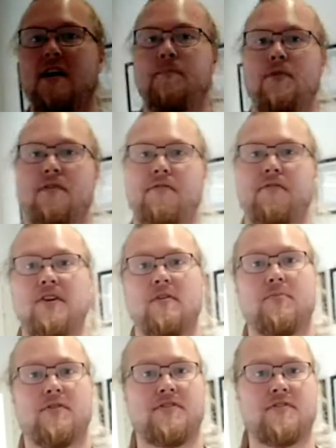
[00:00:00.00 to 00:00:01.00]
up your
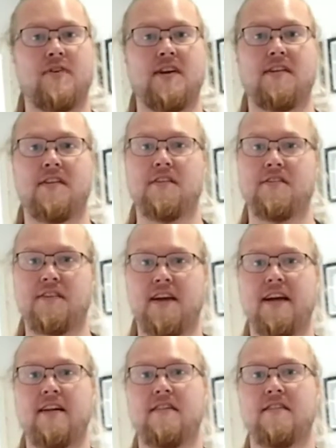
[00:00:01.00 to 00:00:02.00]
3-note per string
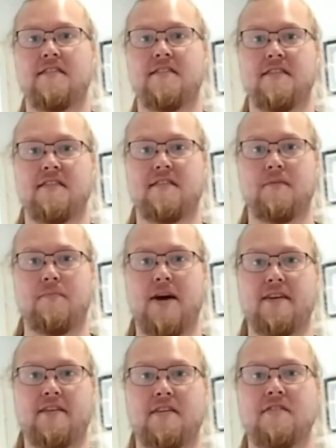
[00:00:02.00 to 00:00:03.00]
scale system
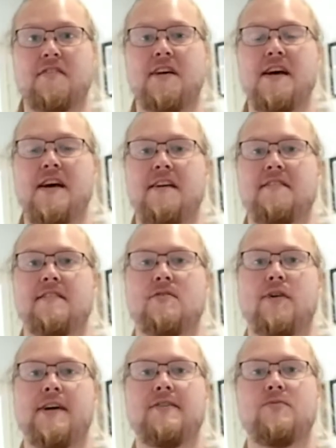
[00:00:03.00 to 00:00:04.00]
patterns is a
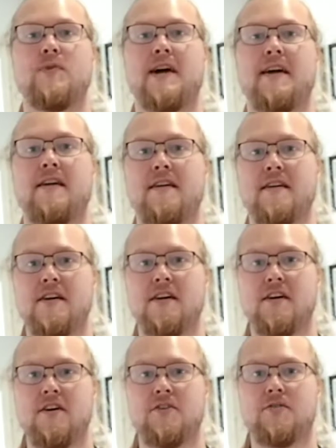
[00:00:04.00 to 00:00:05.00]
great way
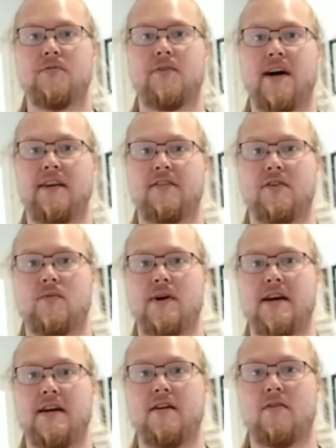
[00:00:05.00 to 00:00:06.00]
to find your
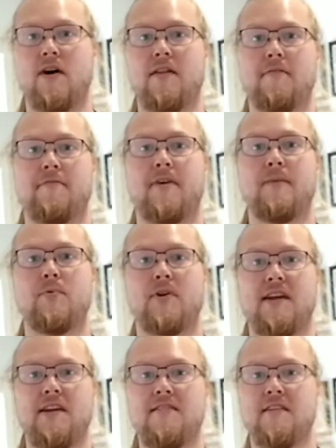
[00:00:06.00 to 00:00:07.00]
way around the
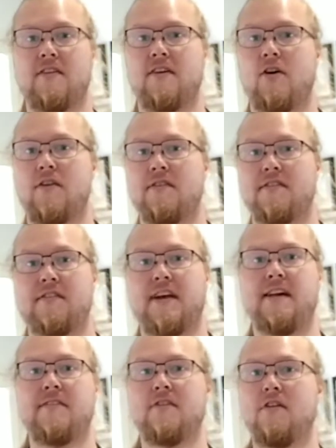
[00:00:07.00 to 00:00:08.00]
fretboard easier and learn the
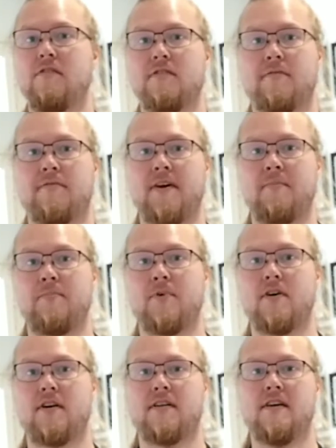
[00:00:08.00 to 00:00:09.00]
scales all over the
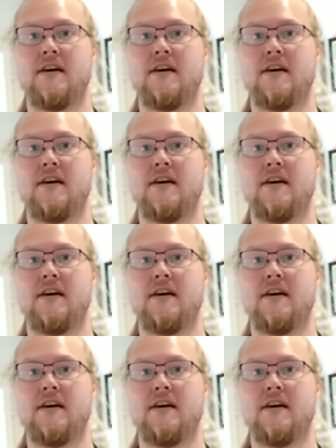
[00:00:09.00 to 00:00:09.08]
fretboard